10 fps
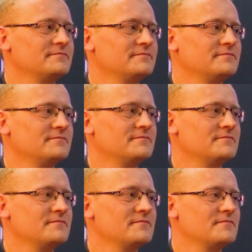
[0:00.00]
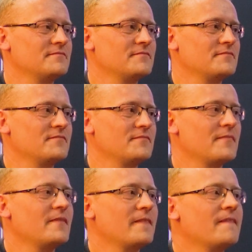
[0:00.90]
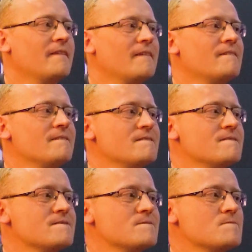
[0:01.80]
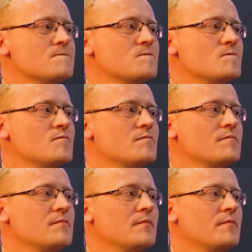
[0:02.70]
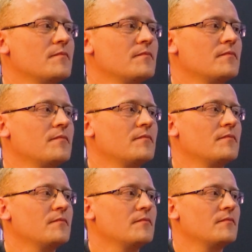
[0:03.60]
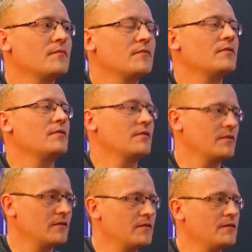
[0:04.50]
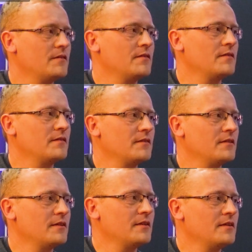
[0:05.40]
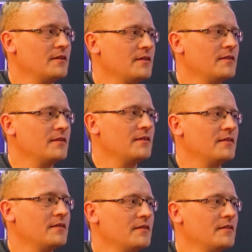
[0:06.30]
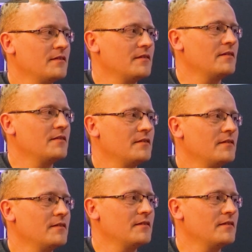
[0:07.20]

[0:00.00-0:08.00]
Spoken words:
(not speaking)